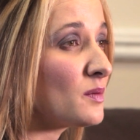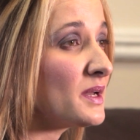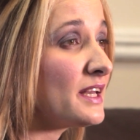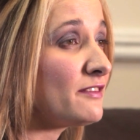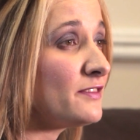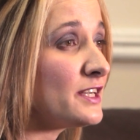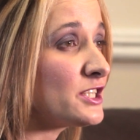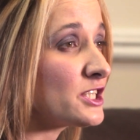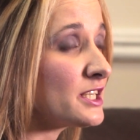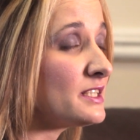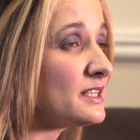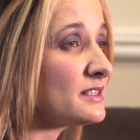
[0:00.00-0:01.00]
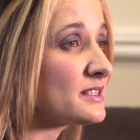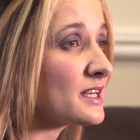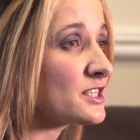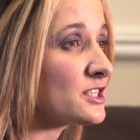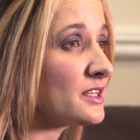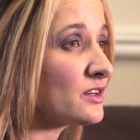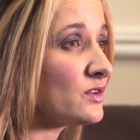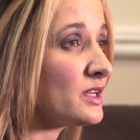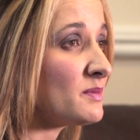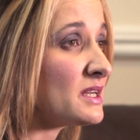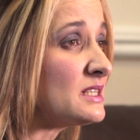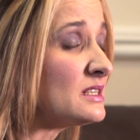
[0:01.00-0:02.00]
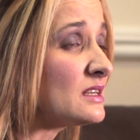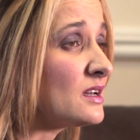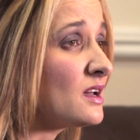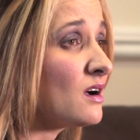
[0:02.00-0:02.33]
commonly featured in such an agreement